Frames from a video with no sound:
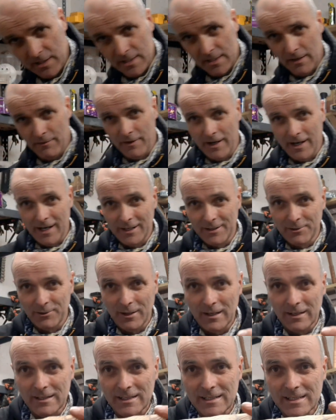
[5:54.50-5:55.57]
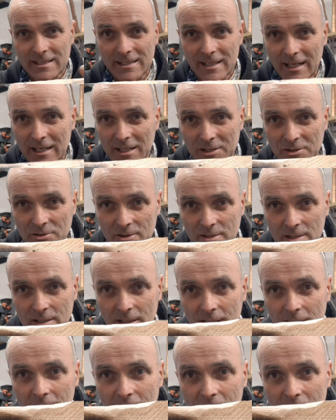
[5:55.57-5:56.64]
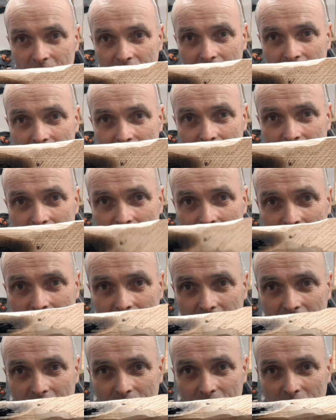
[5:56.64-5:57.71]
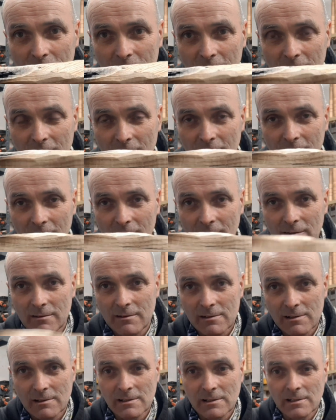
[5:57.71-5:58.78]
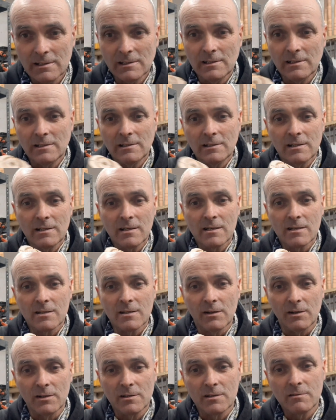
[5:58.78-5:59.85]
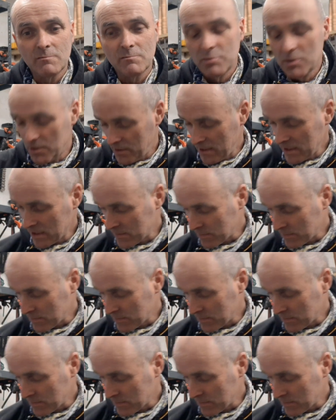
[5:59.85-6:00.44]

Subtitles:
other handle. That is dangerous, isn't it? Bloody hell. So I put this